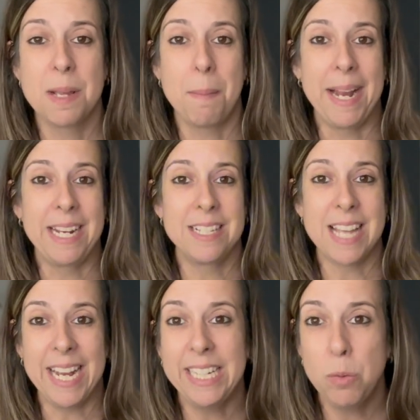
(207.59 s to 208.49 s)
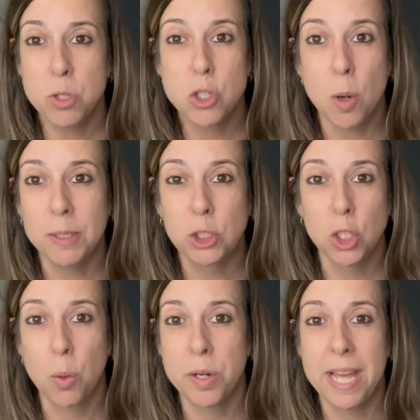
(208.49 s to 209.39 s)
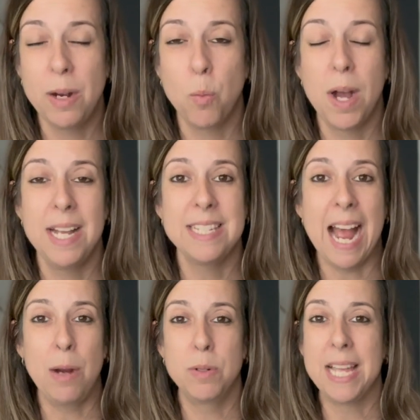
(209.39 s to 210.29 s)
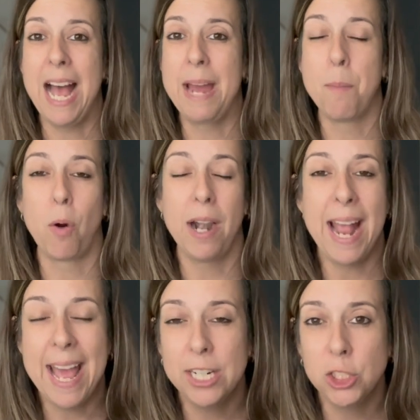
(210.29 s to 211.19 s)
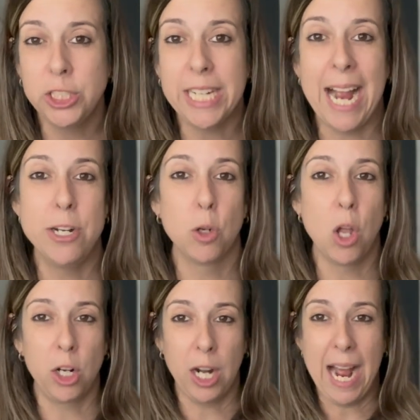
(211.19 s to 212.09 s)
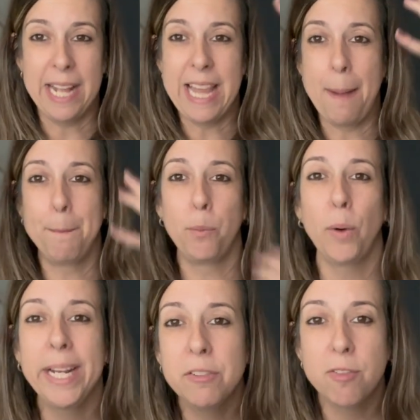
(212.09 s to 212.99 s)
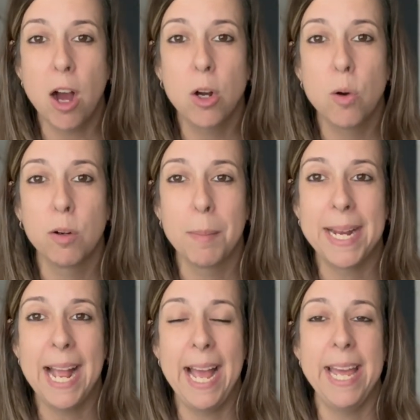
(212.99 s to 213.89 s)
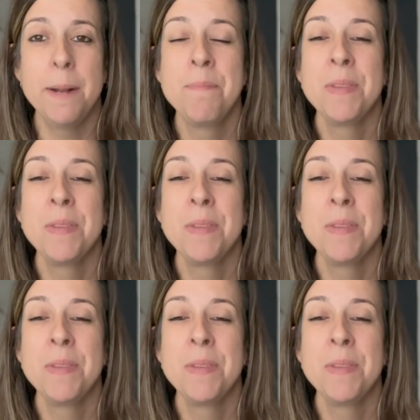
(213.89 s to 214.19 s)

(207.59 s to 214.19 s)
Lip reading: My anxiety was so much lower than it was. I had more energy. I no longer had that brain fog over my head.